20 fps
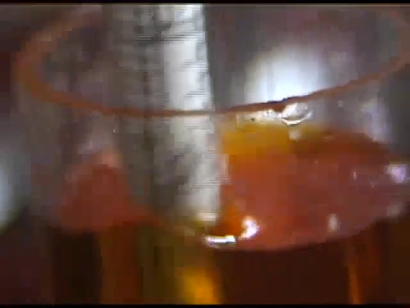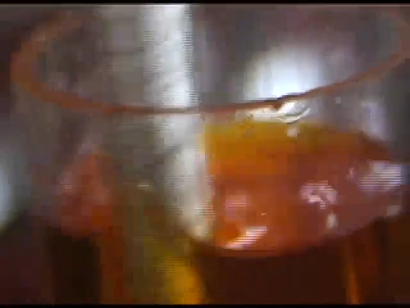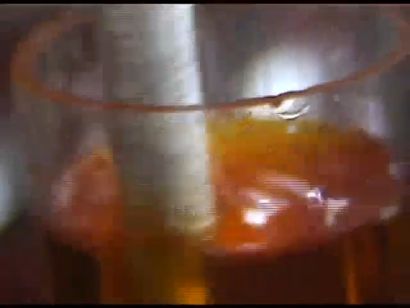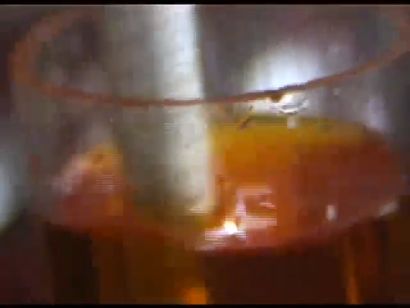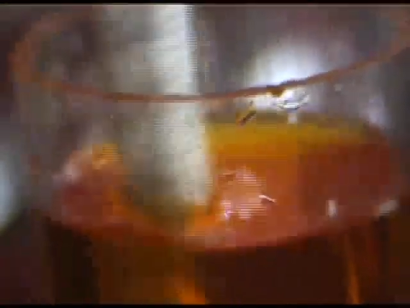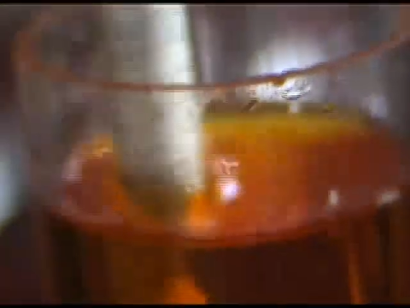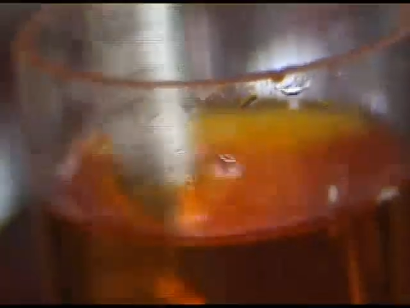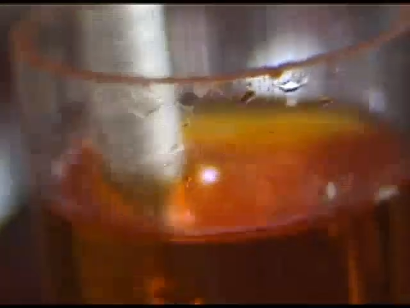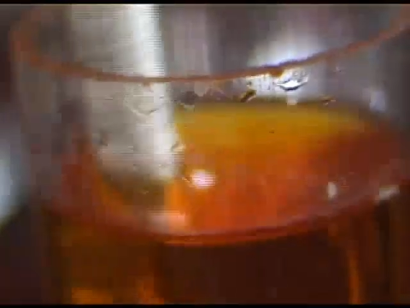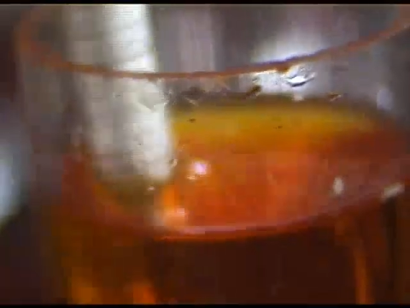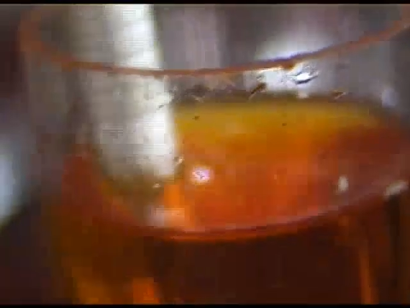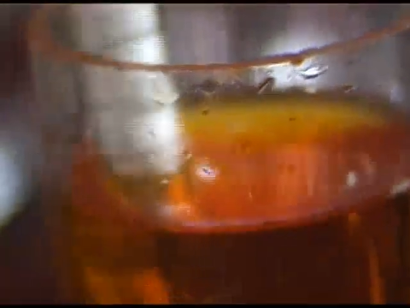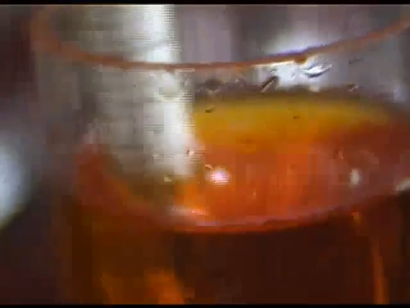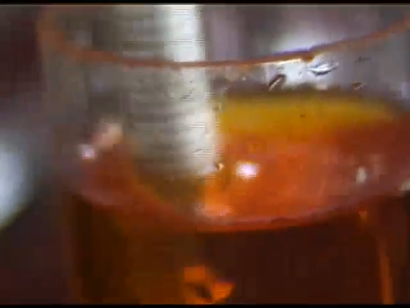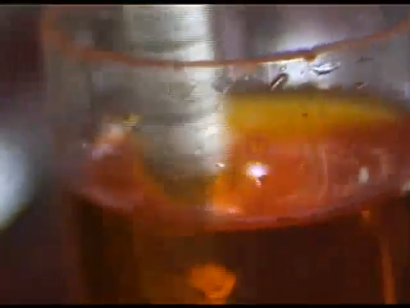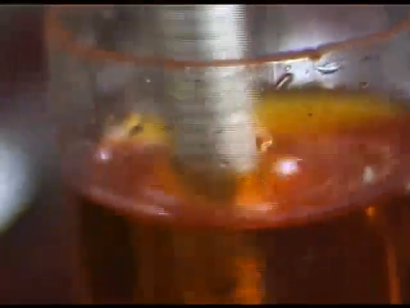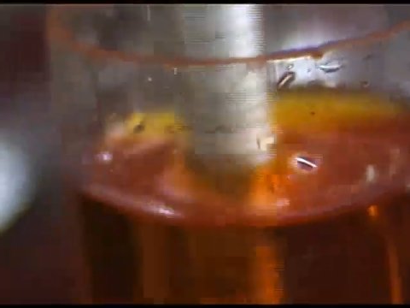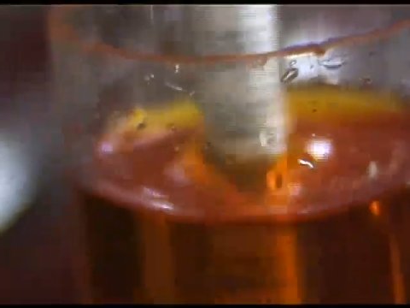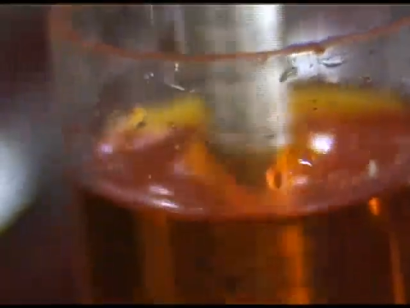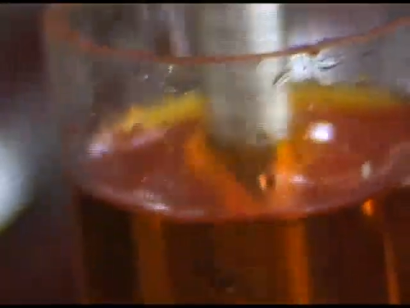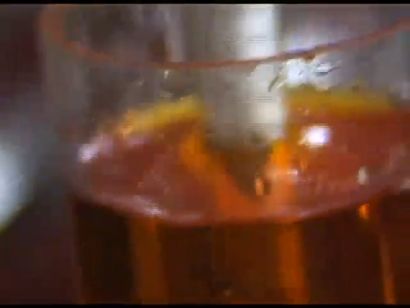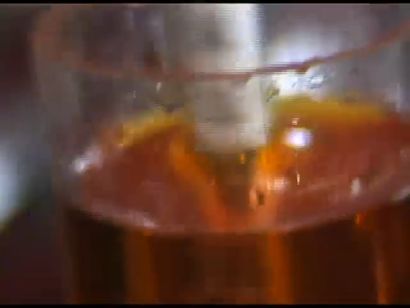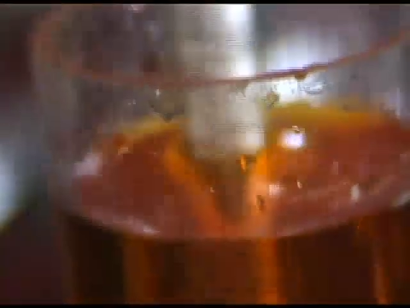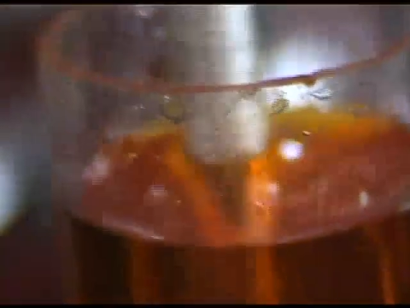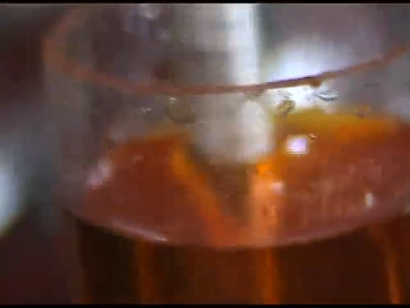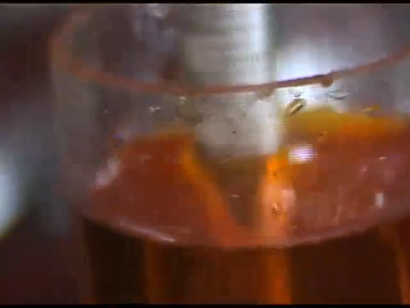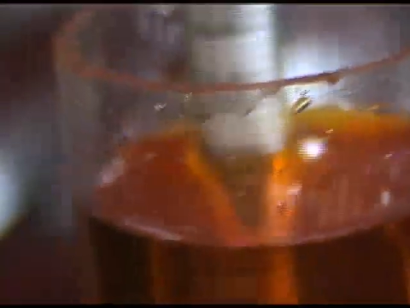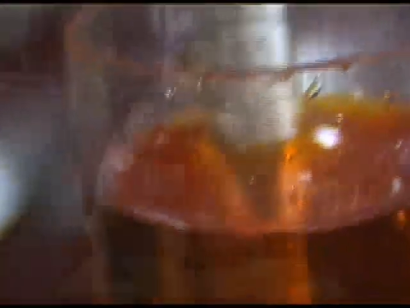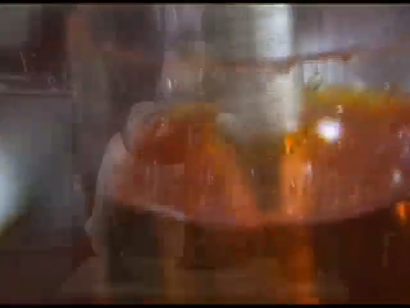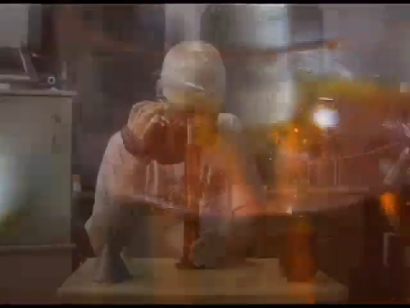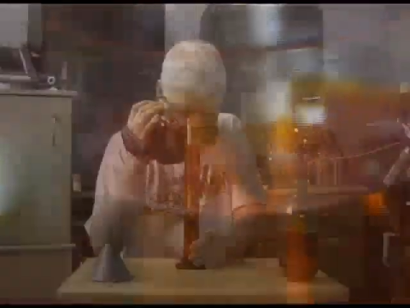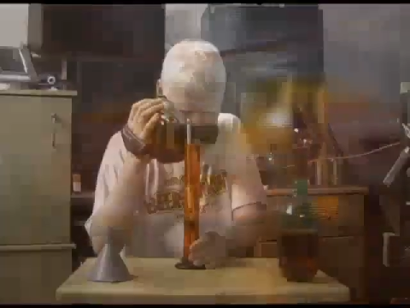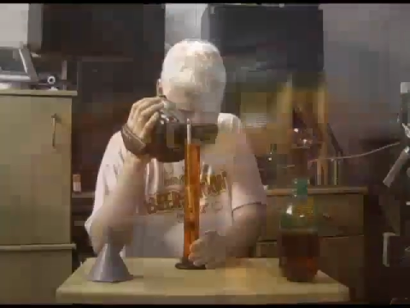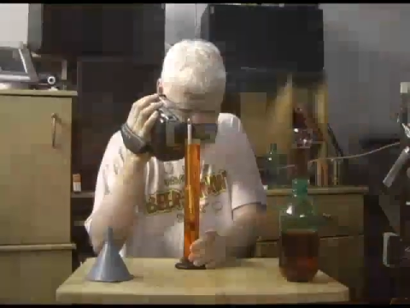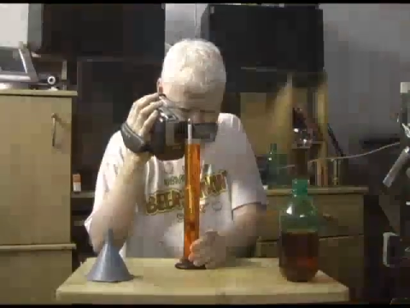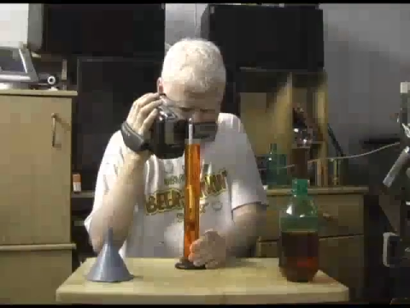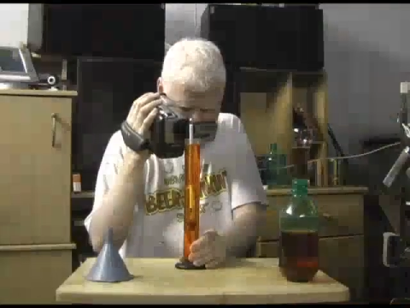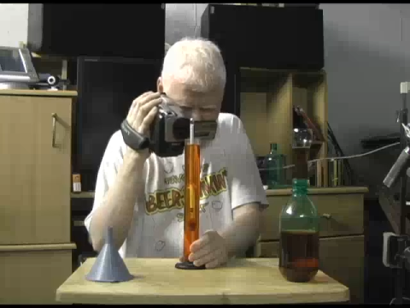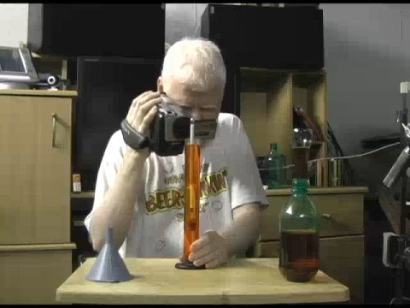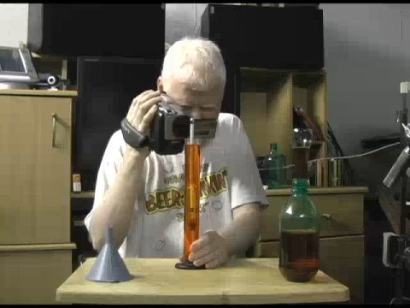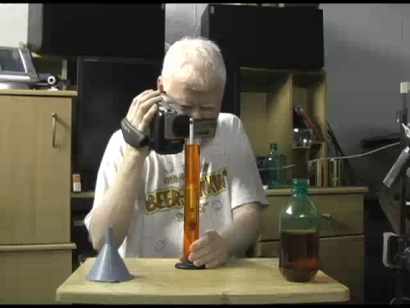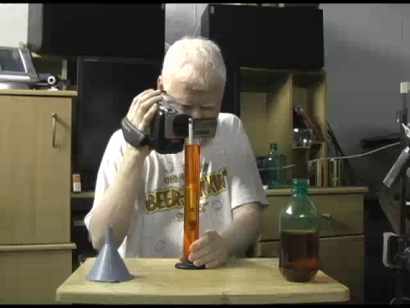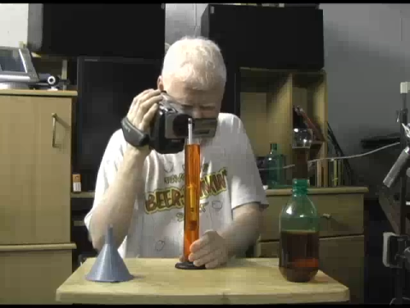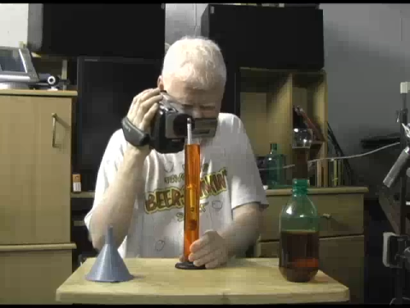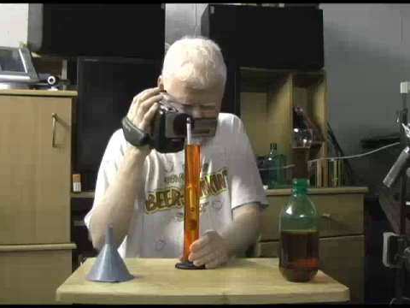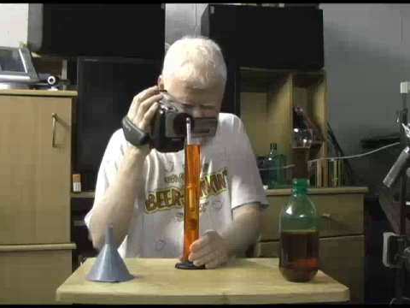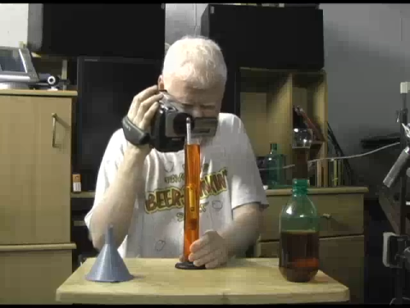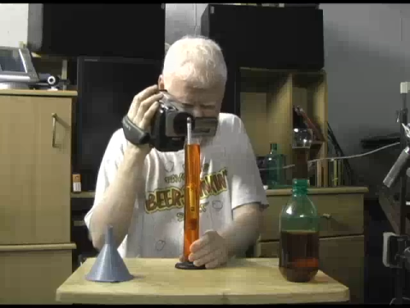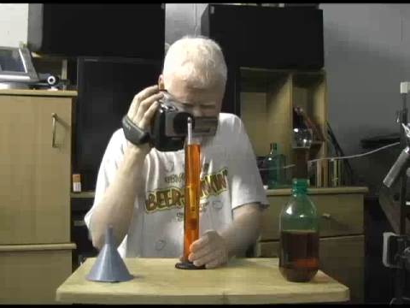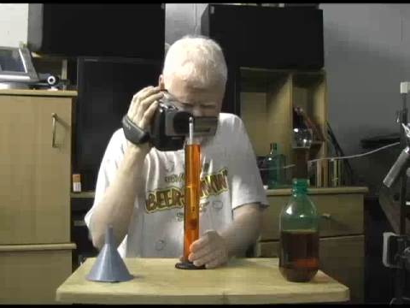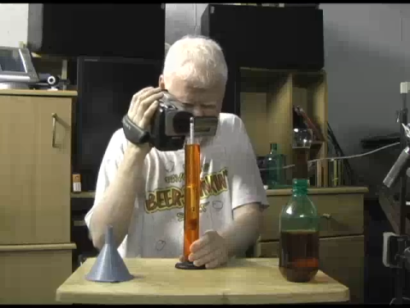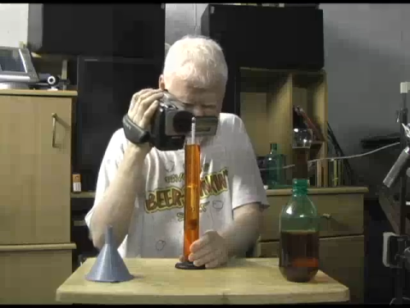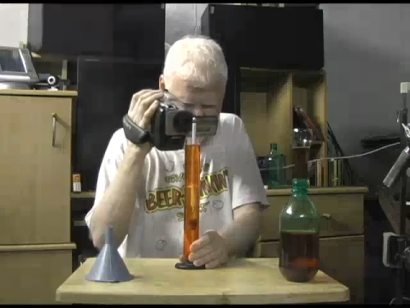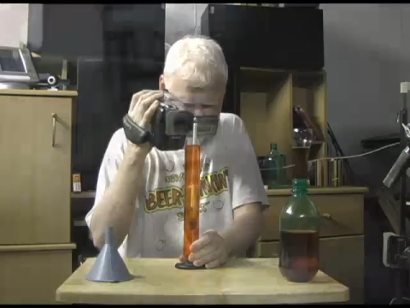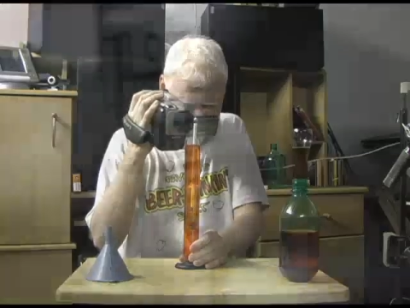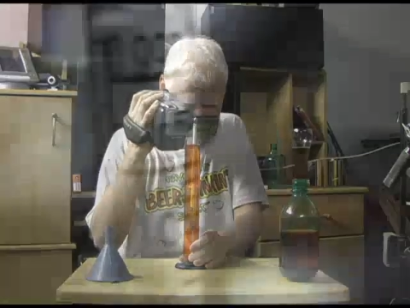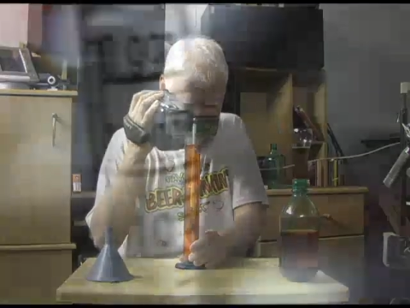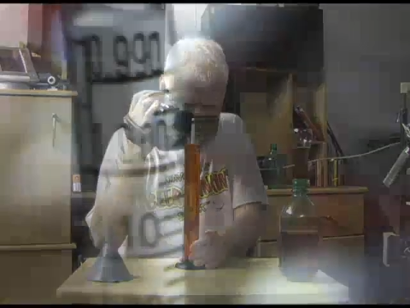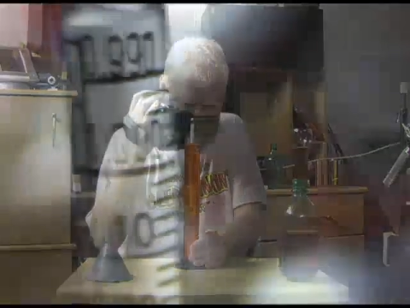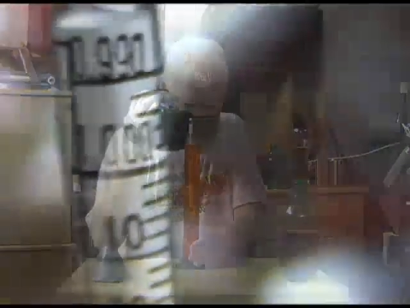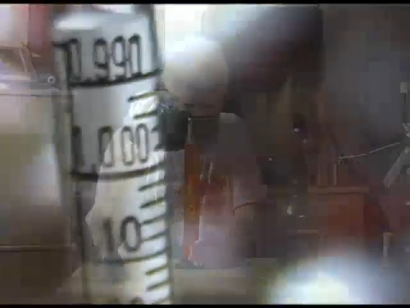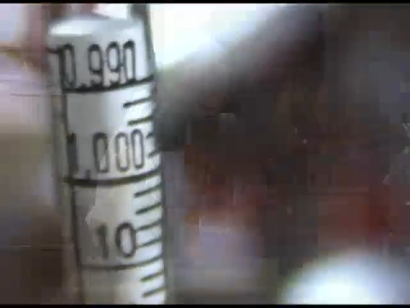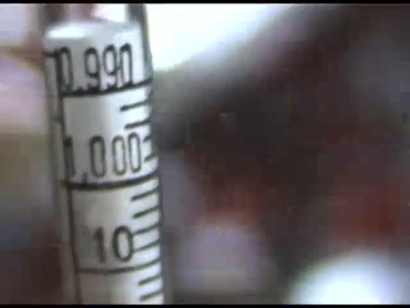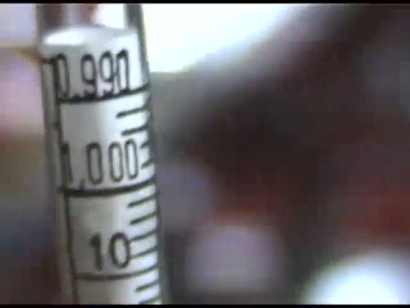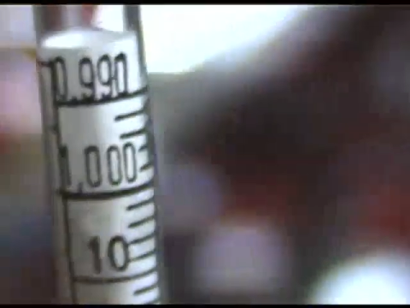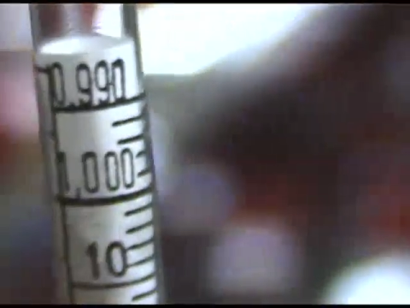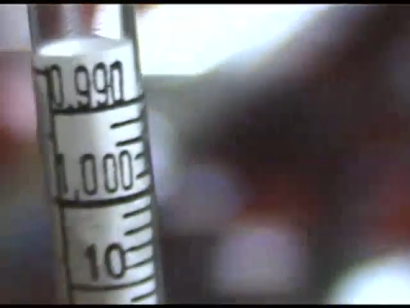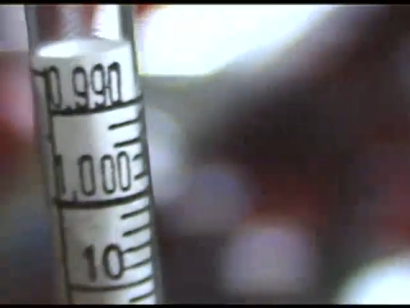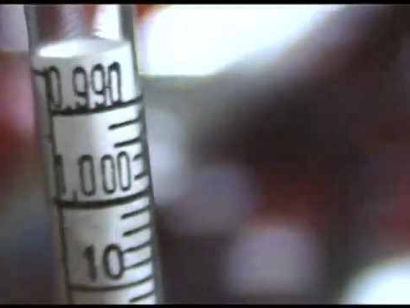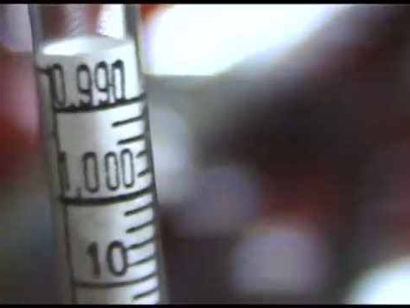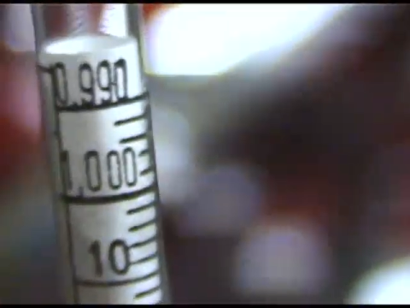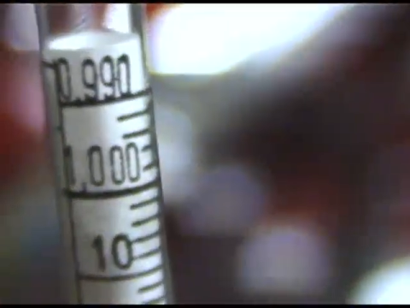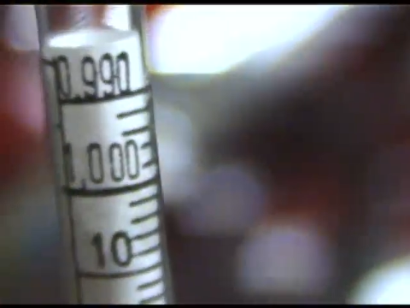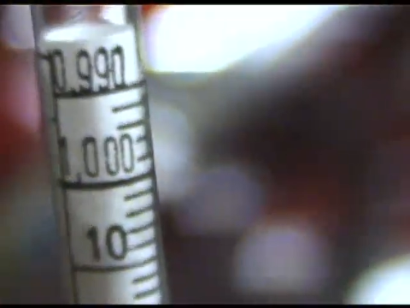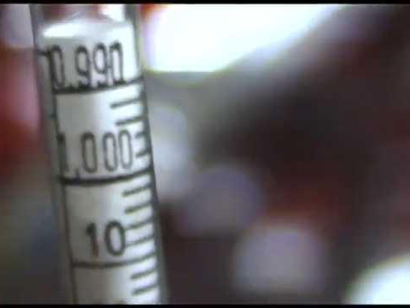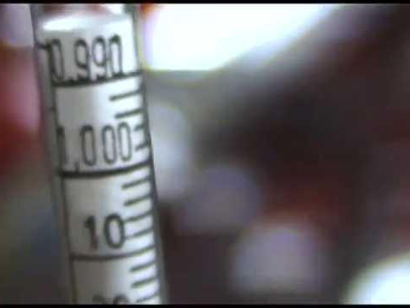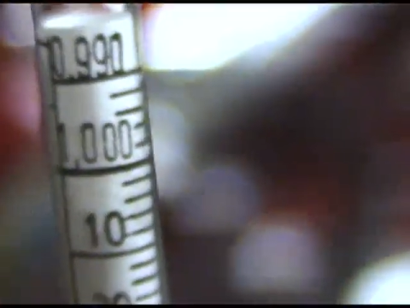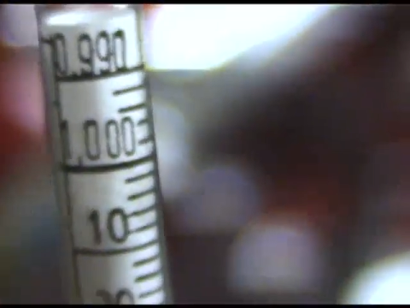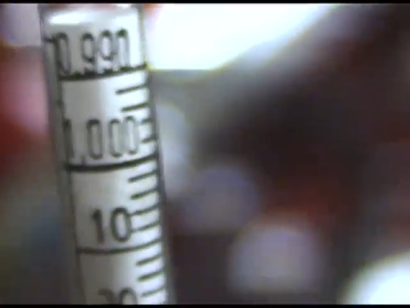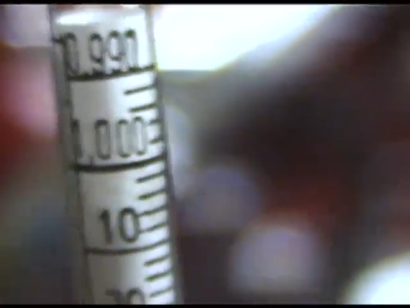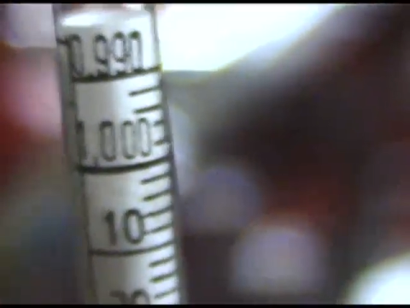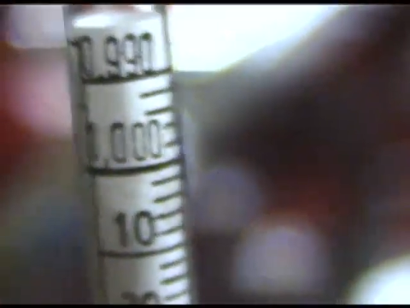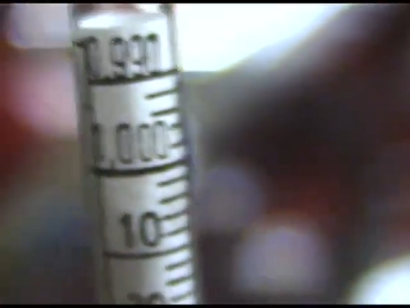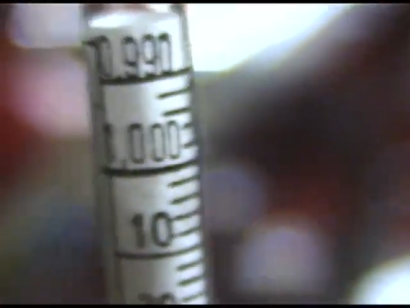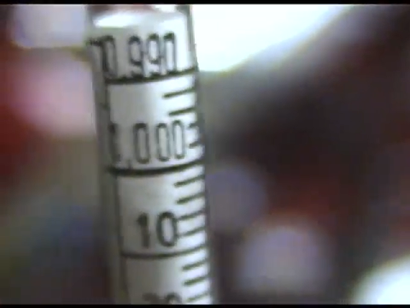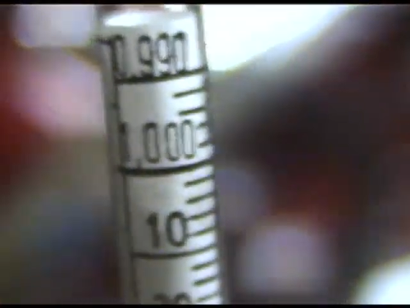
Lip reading: [unreadable: no face in view]